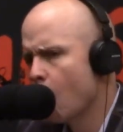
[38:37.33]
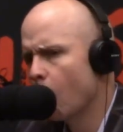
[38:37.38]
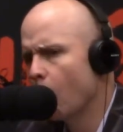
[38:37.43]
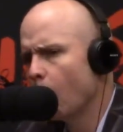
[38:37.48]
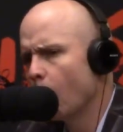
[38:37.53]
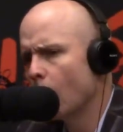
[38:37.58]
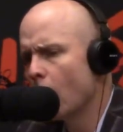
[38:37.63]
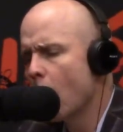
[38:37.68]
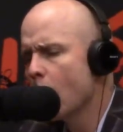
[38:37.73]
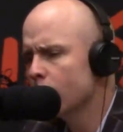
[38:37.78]

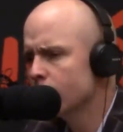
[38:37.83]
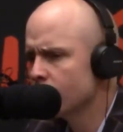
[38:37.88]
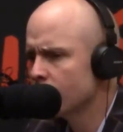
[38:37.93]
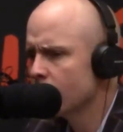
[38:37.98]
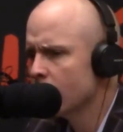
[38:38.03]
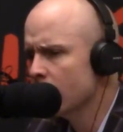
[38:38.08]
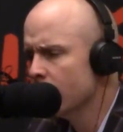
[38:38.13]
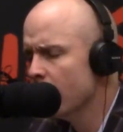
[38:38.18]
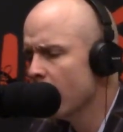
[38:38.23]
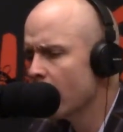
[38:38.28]
well, when I was a
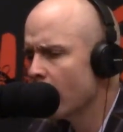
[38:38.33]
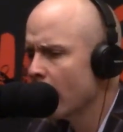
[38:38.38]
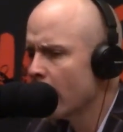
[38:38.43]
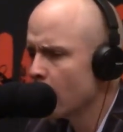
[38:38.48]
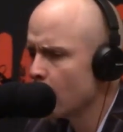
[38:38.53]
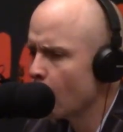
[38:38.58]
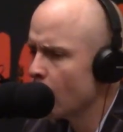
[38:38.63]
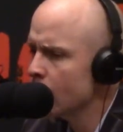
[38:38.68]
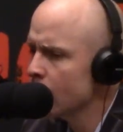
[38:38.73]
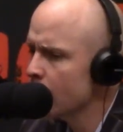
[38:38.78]
kid, man, I
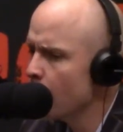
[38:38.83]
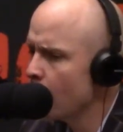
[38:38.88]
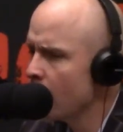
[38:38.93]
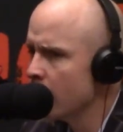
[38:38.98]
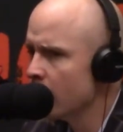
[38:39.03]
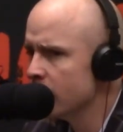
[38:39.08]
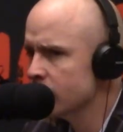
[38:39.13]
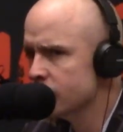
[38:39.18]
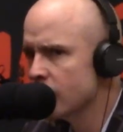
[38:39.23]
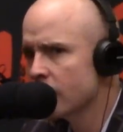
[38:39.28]
had Wonder Boy
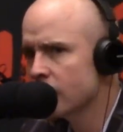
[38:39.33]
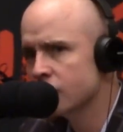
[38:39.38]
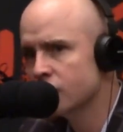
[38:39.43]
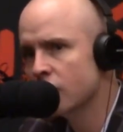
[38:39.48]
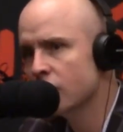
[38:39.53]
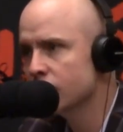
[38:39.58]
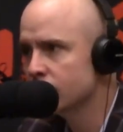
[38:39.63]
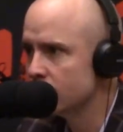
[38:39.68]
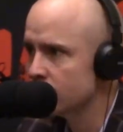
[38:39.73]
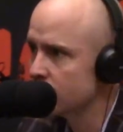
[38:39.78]
on my Sega
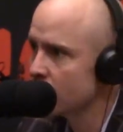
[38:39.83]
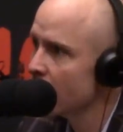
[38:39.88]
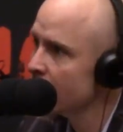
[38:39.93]
Genesis.